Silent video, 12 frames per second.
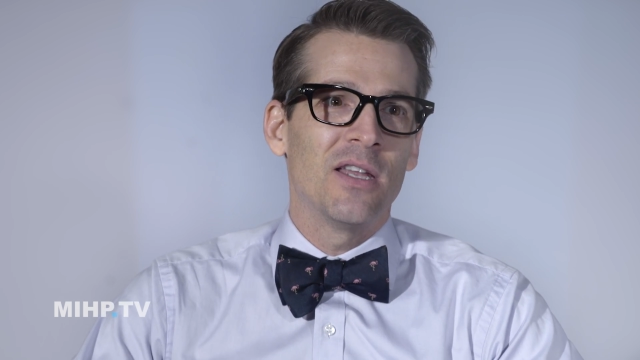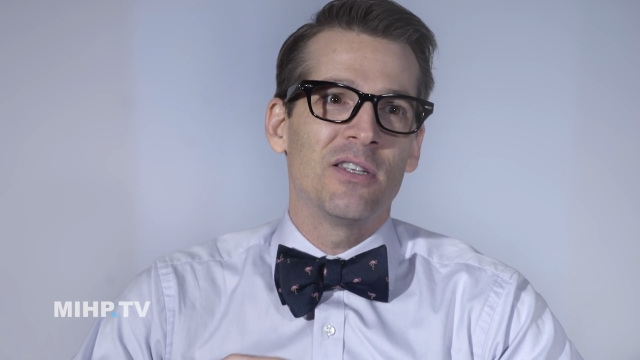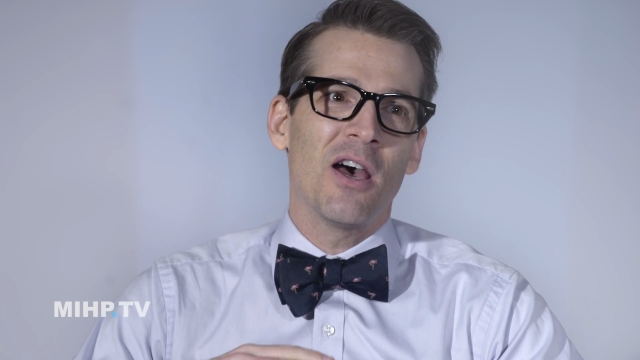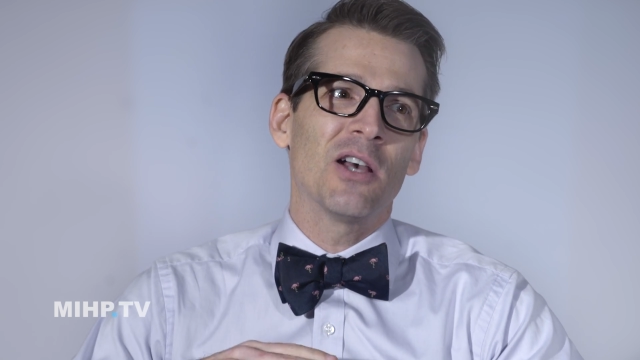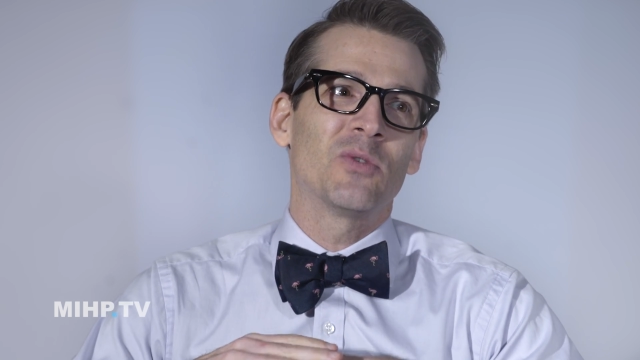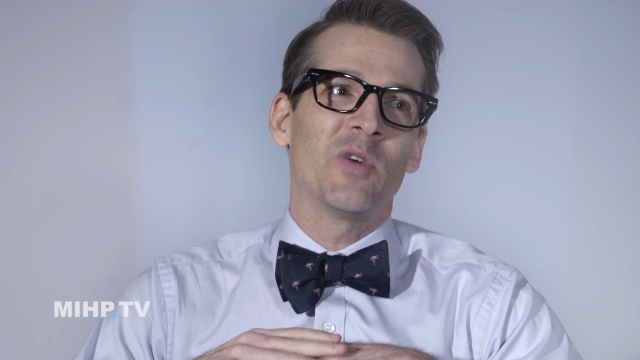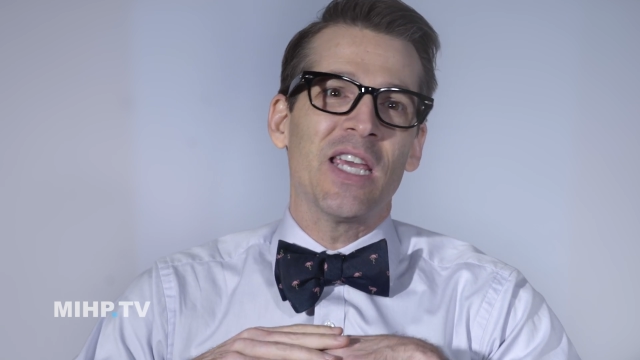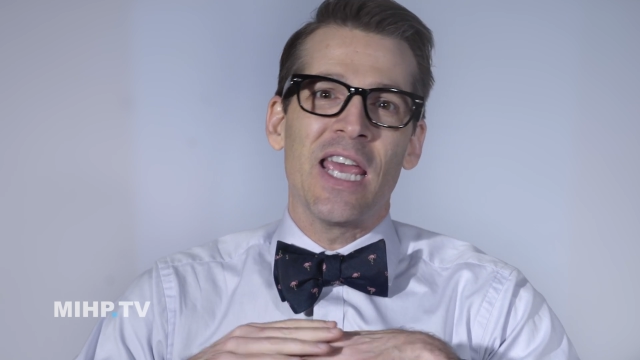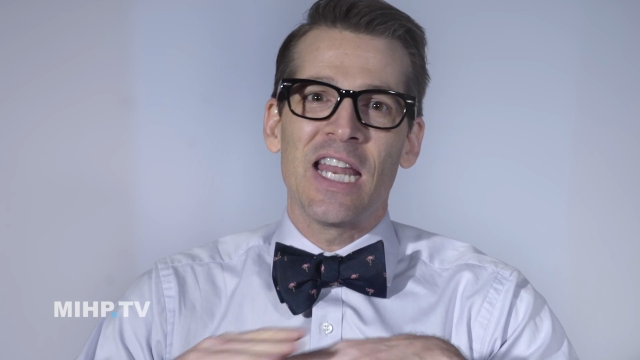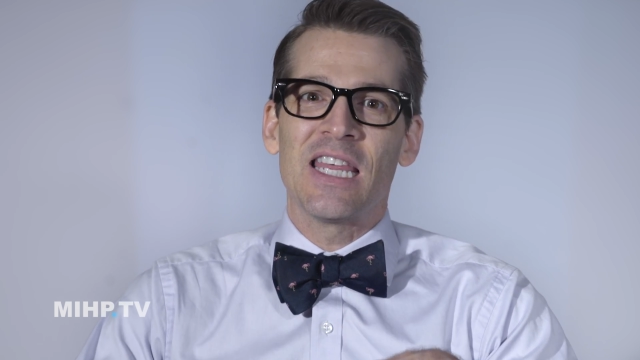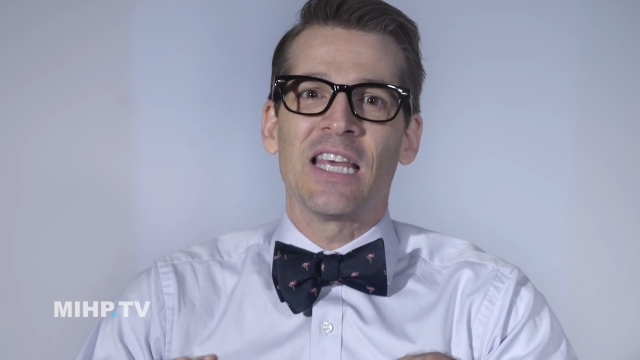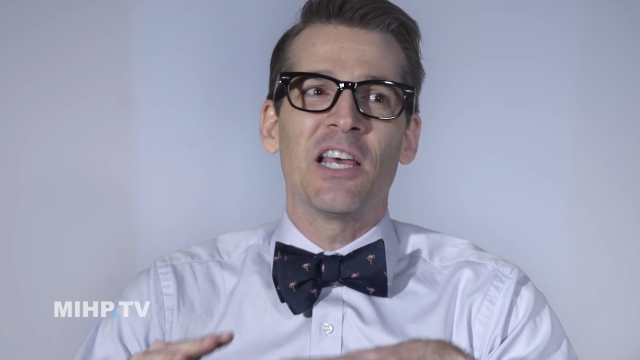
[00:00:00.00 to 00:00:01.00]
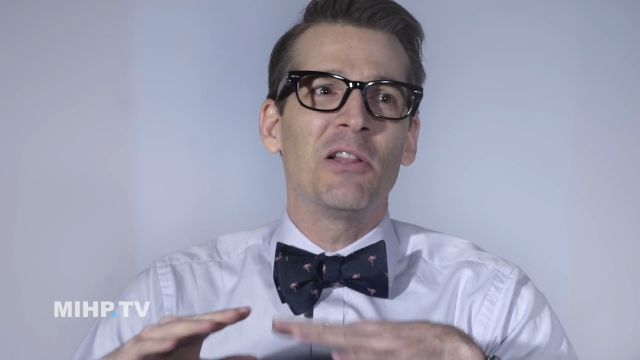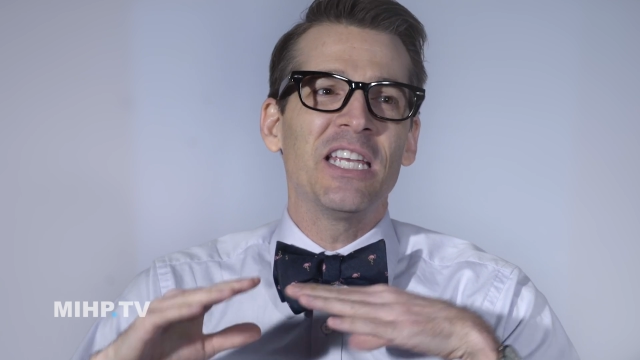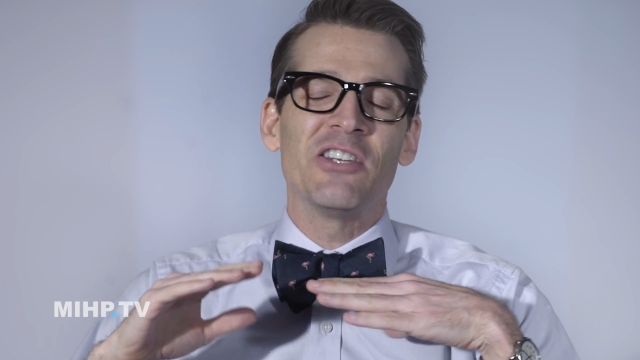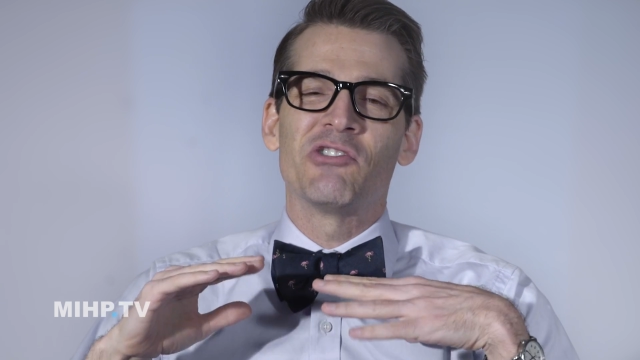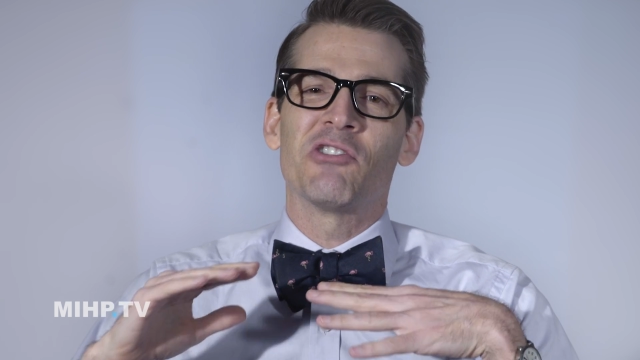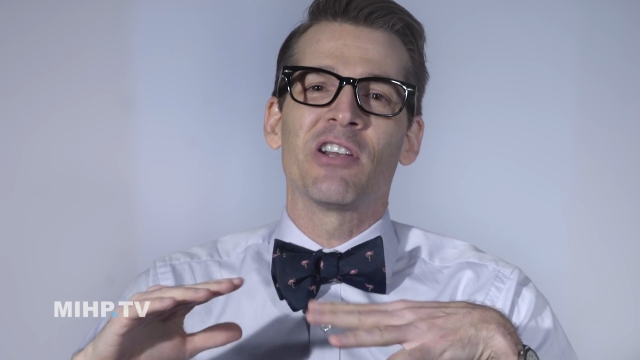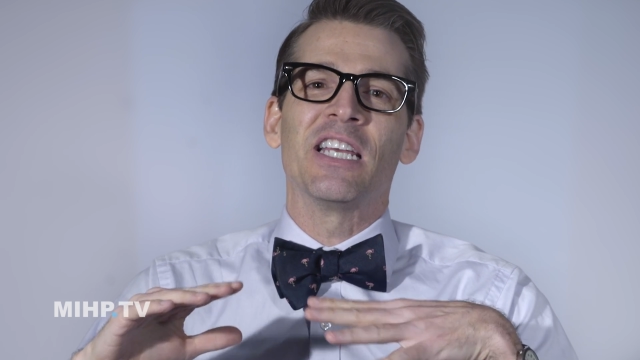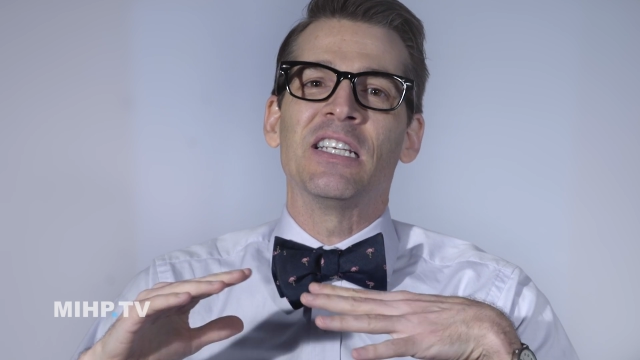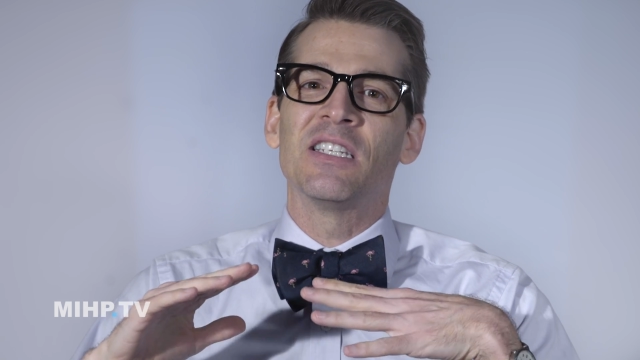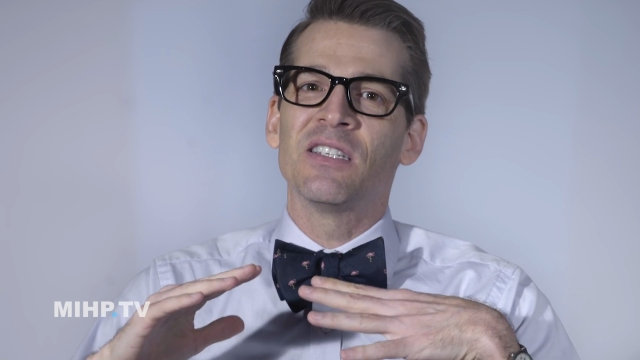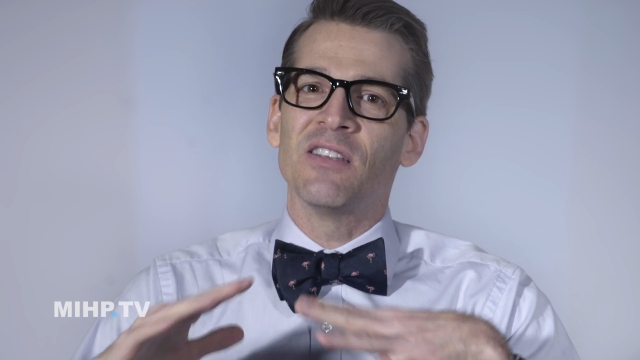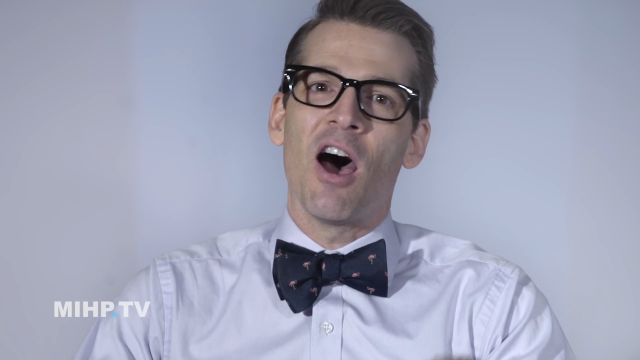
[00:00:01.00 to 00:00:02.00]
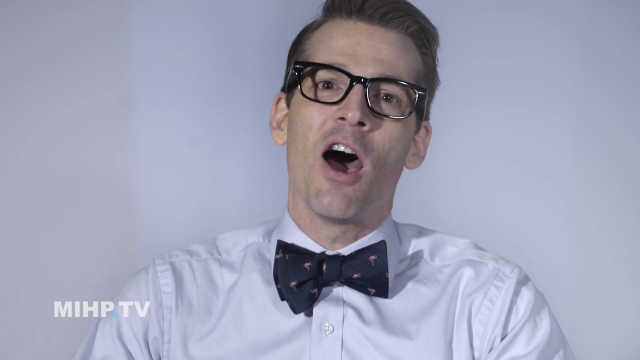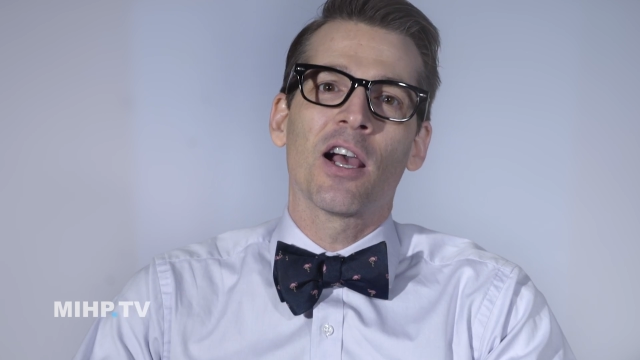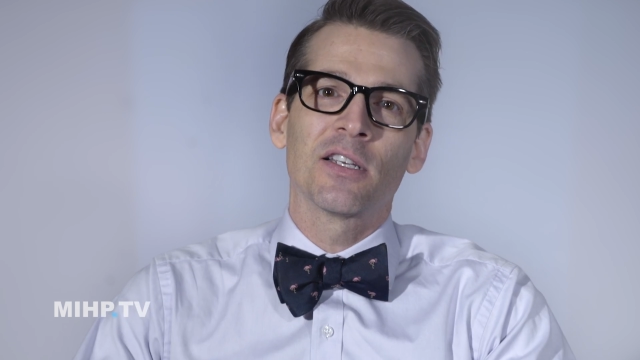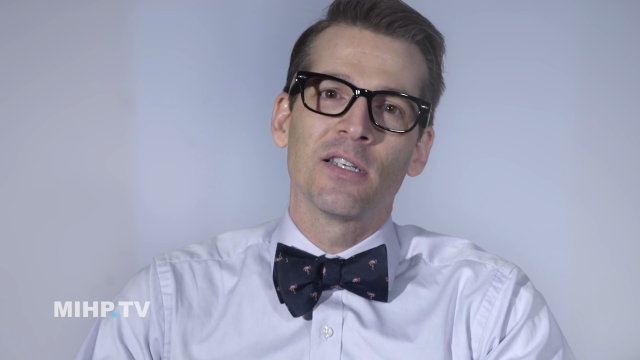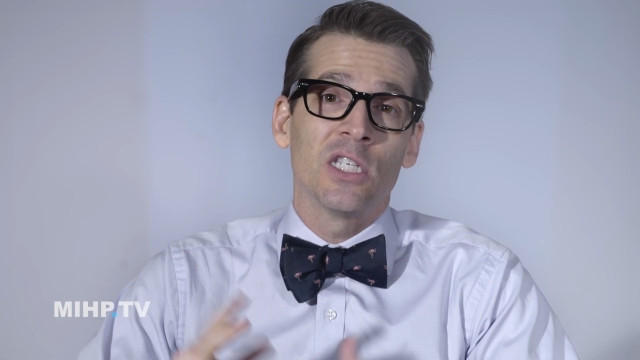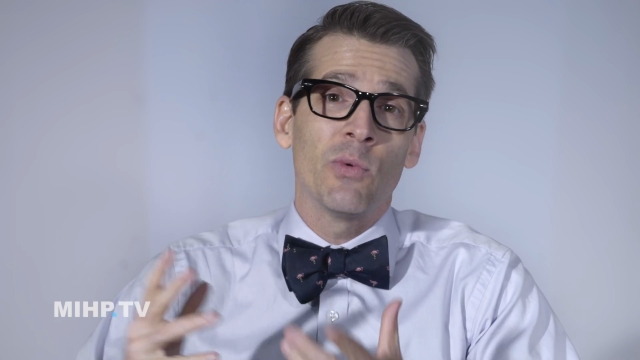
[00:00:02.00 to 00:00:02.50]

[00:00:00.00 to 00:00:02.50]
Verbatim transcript: Dogs will eat anything. They'll eat dirty socks.